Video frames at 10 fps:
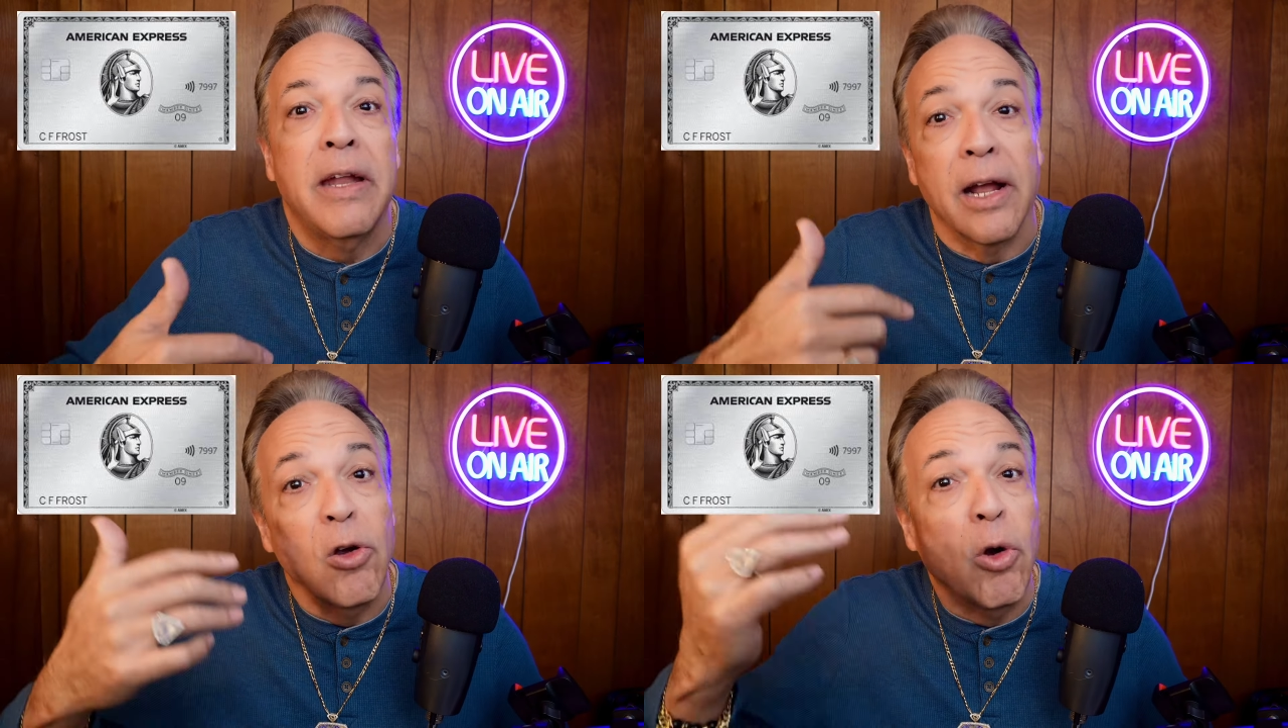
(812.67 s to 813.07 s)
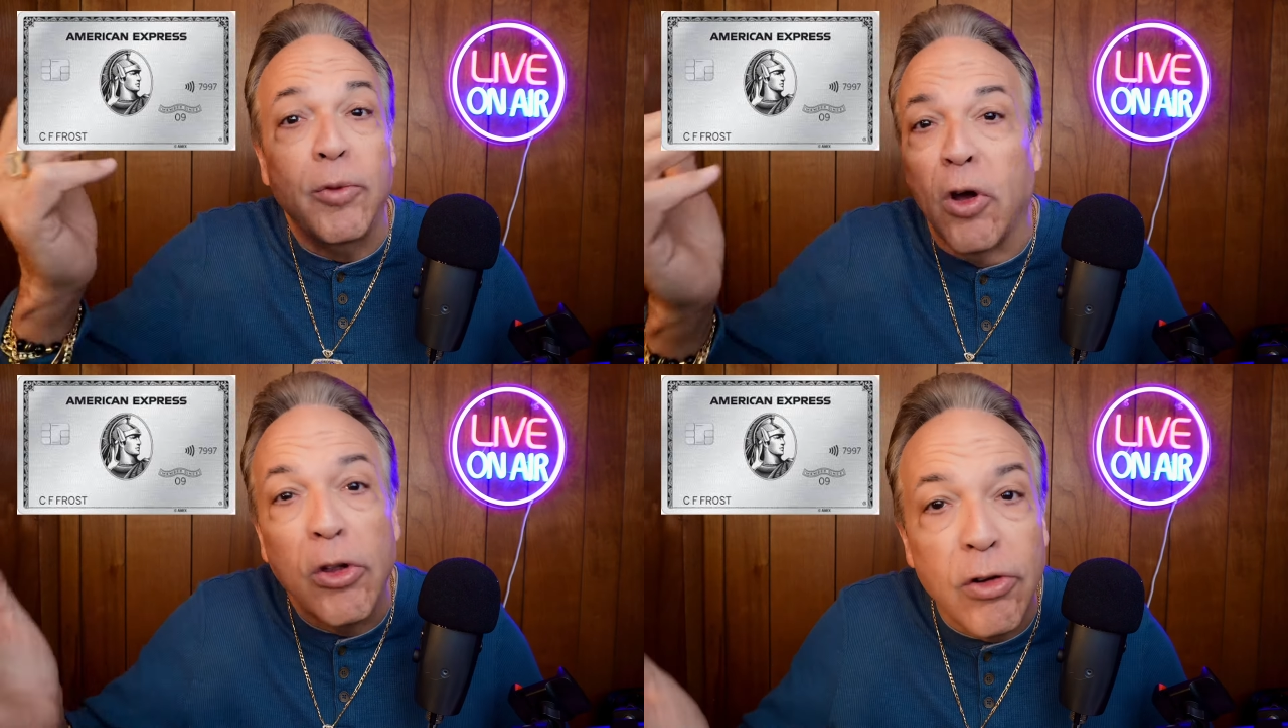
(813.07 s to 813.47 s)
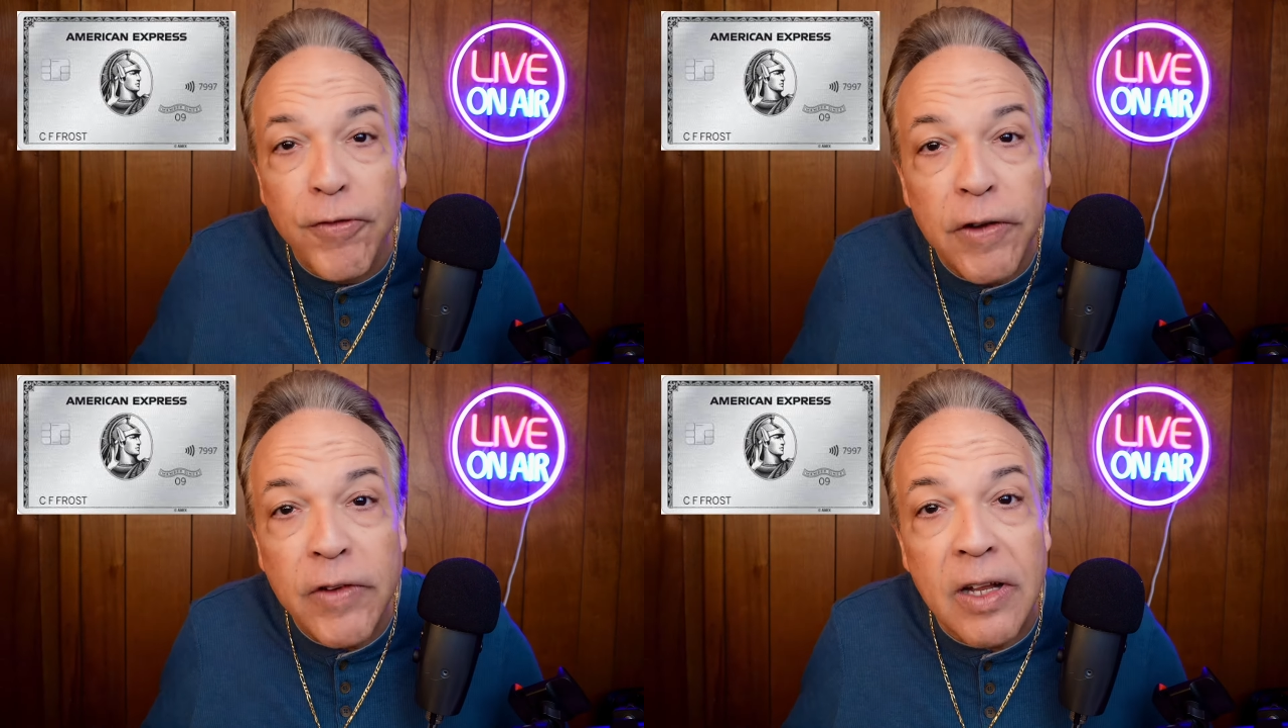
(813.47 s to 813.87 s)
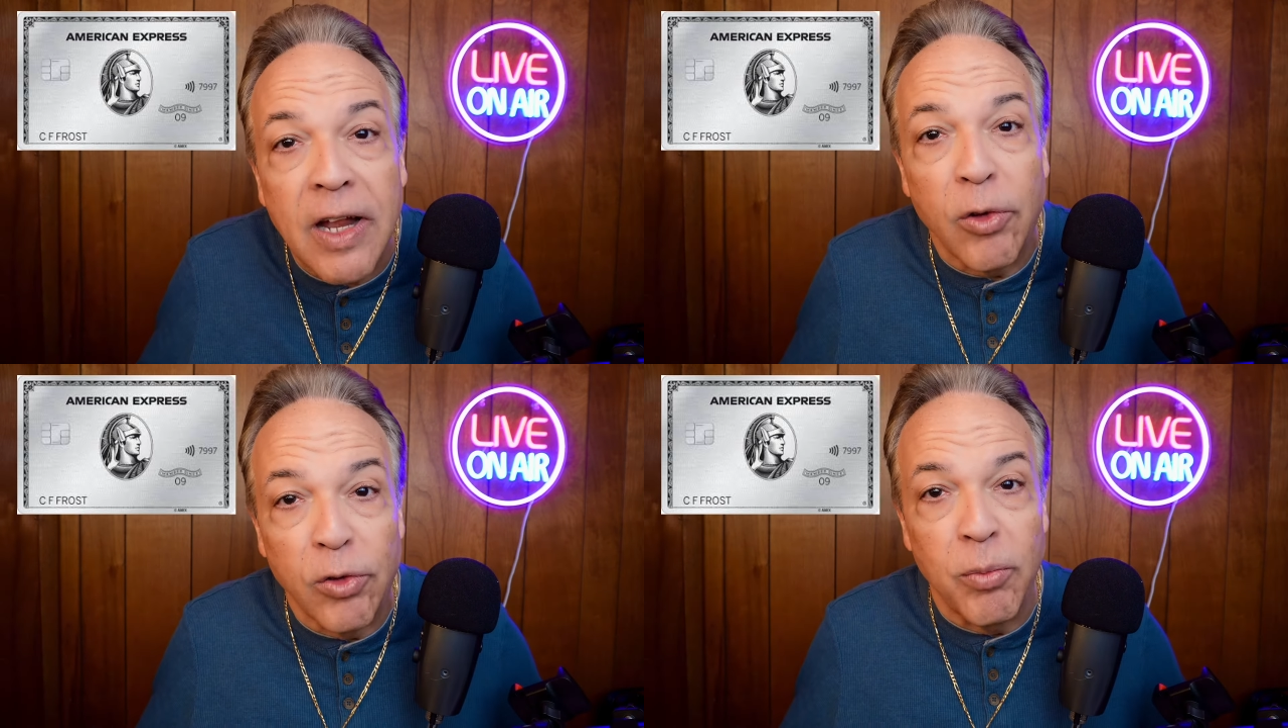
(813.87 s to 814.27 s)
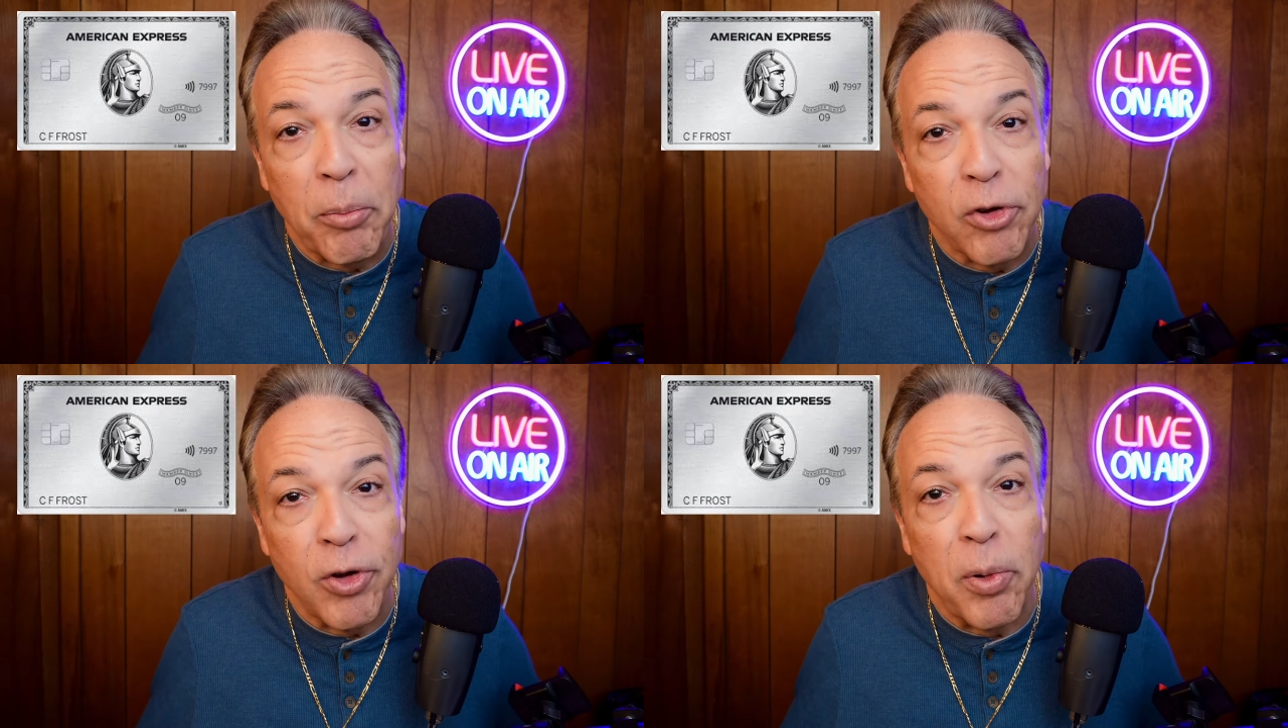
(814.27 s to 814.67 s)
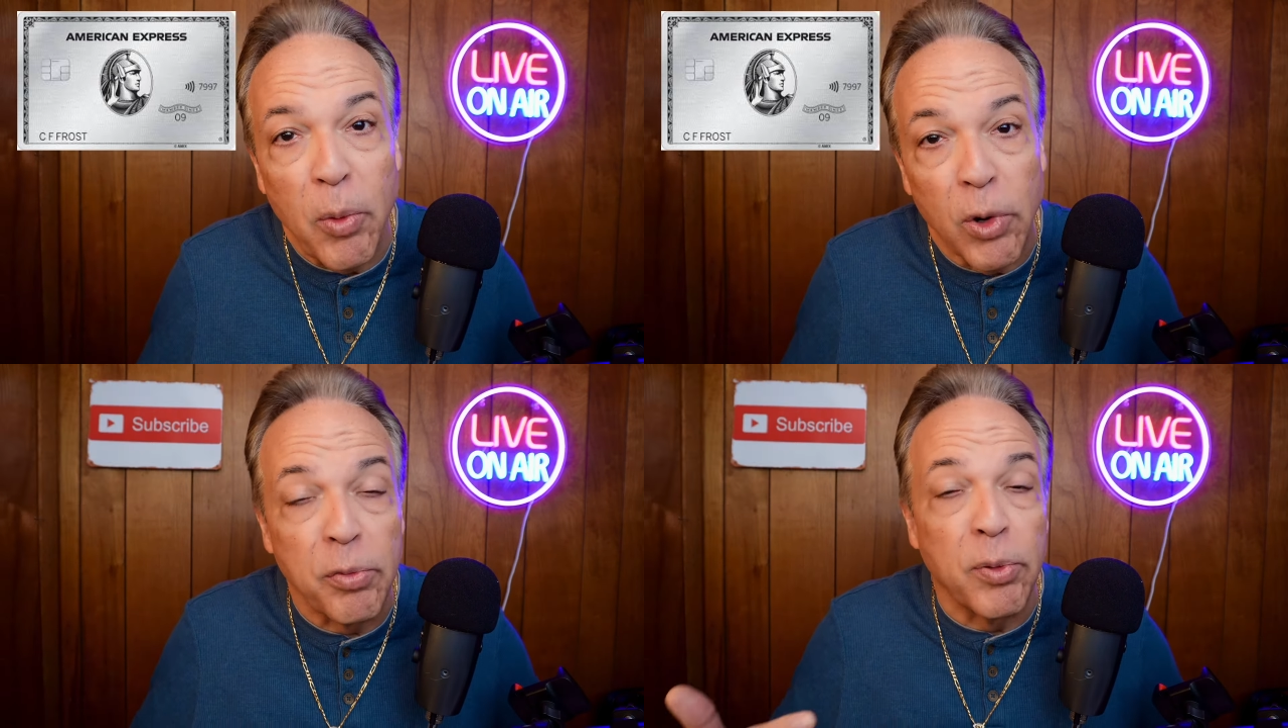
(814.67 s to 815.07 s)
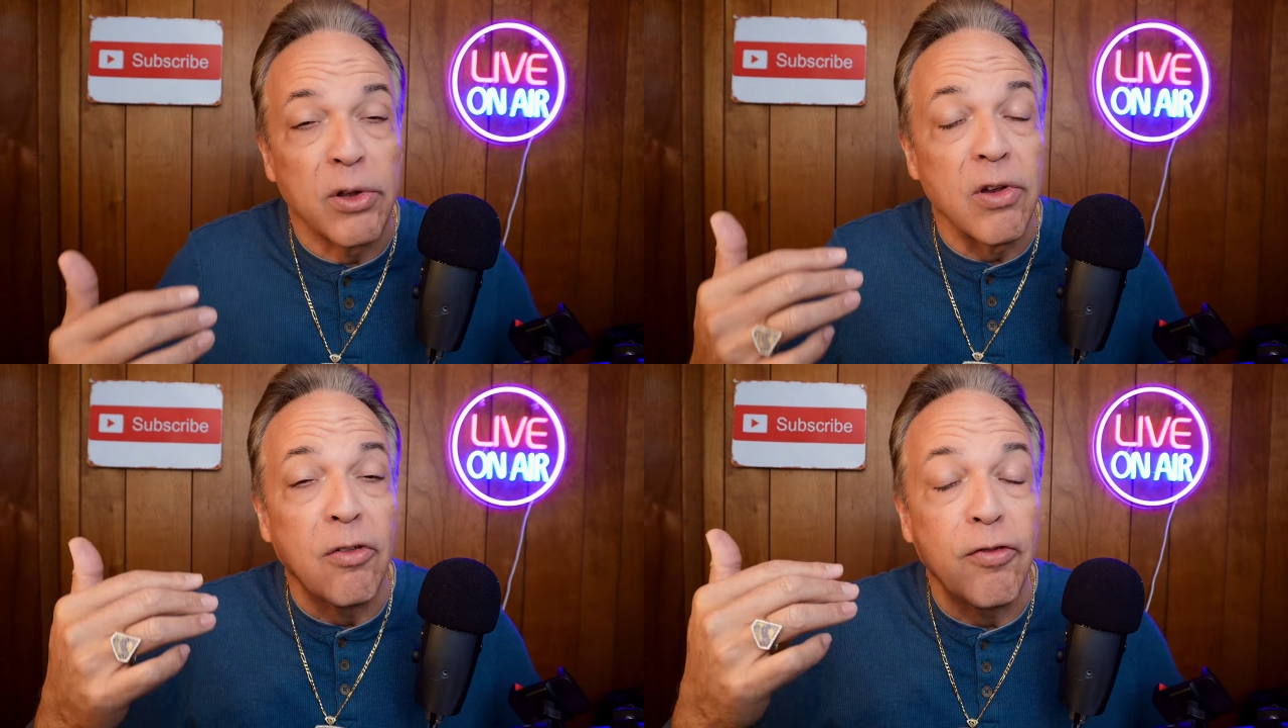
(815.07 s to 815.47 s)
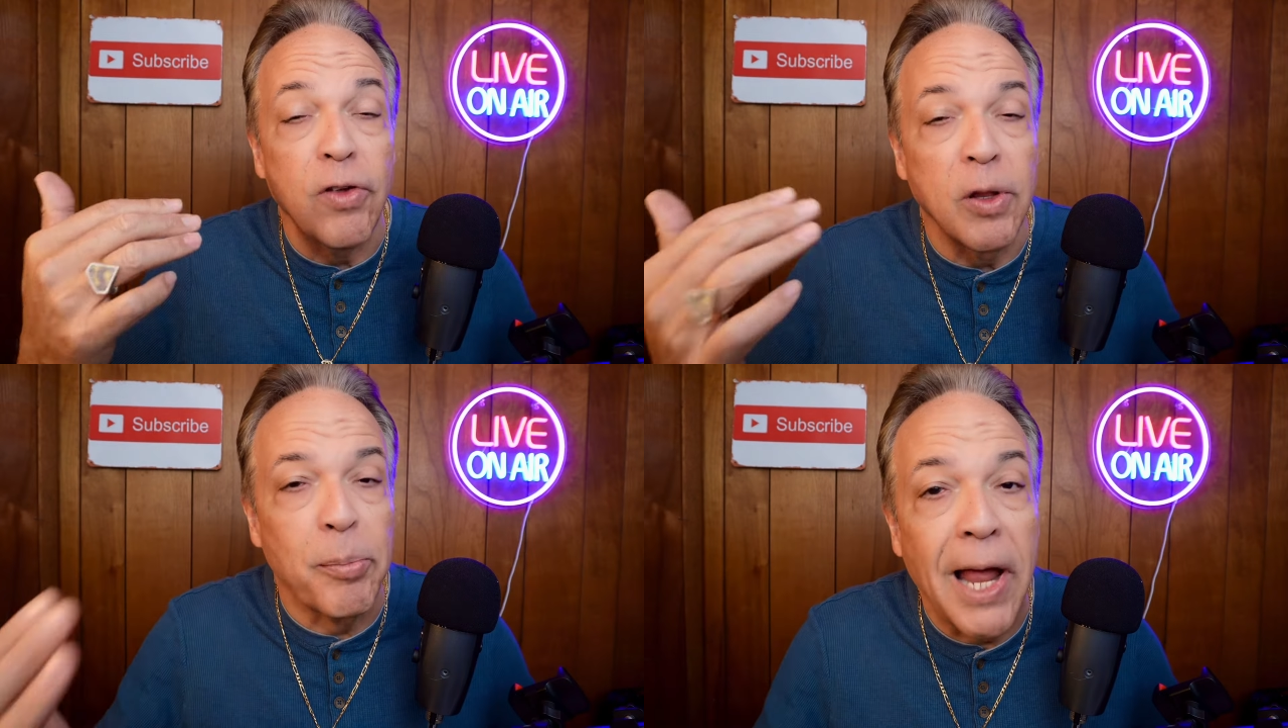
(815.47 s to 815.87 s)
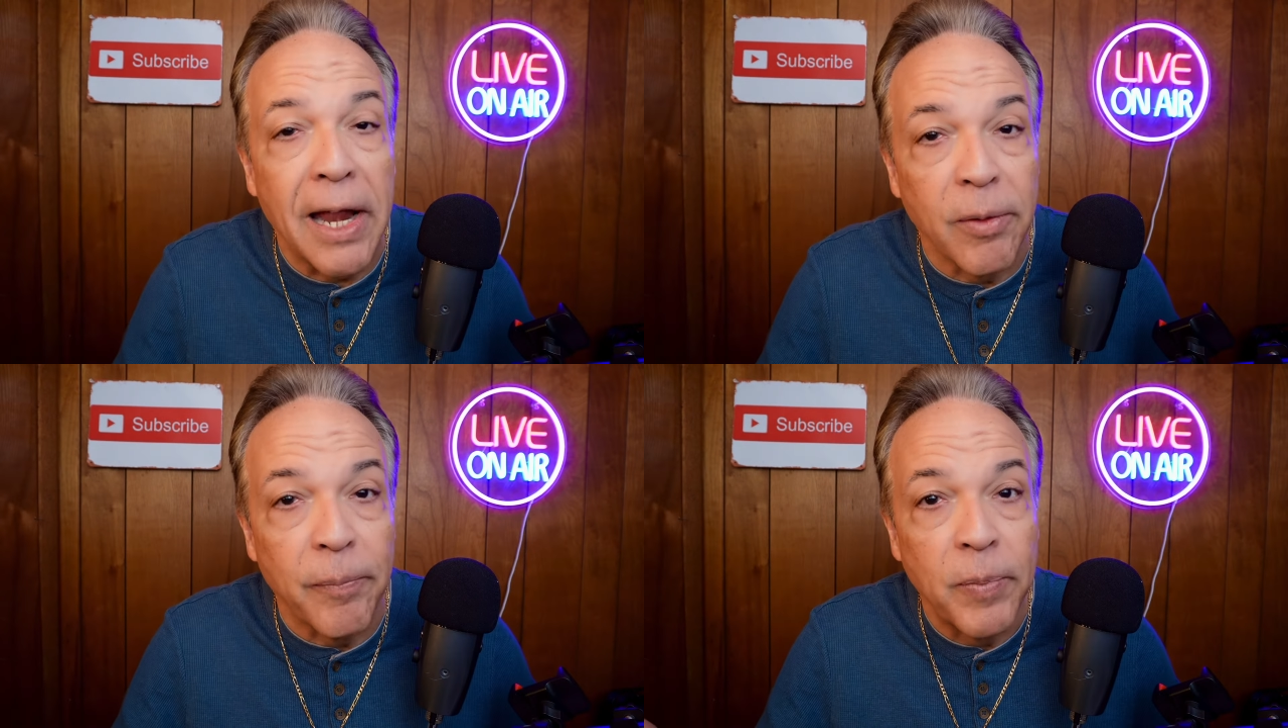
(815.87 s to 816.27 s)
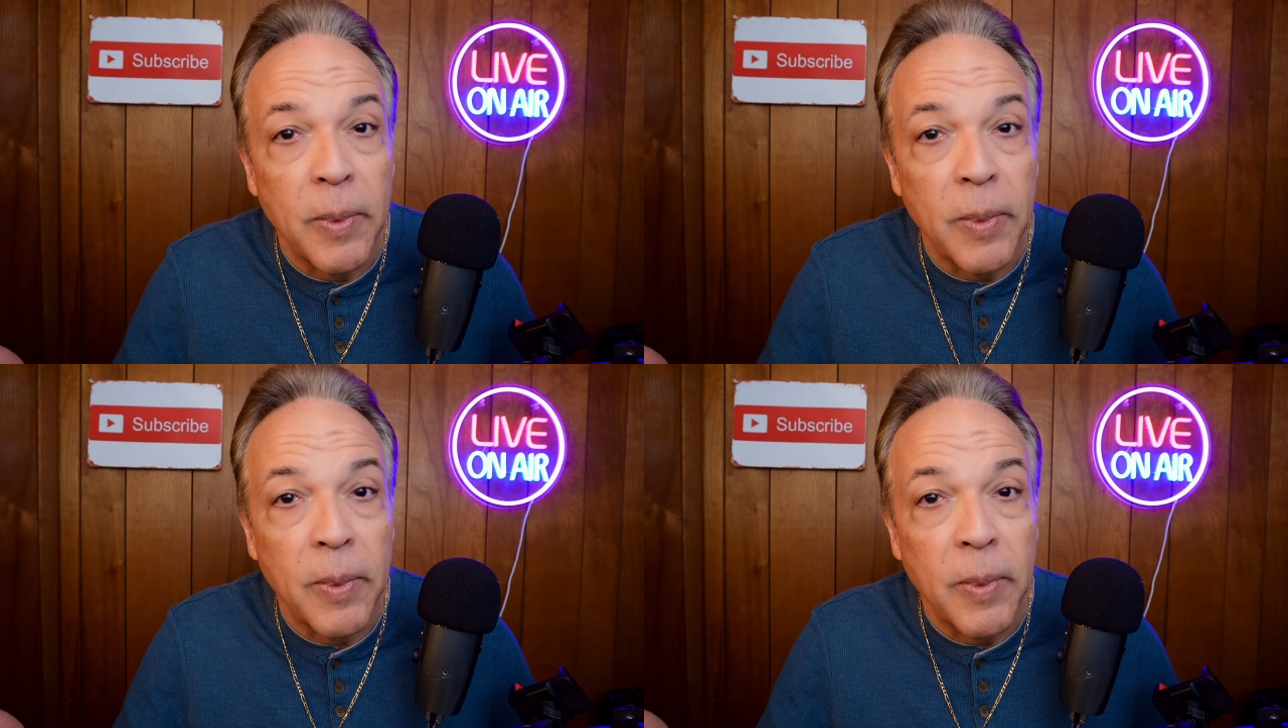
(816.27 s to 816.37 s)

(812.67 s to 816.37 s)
that can go up to 150,000 membership rewards points for the platinum.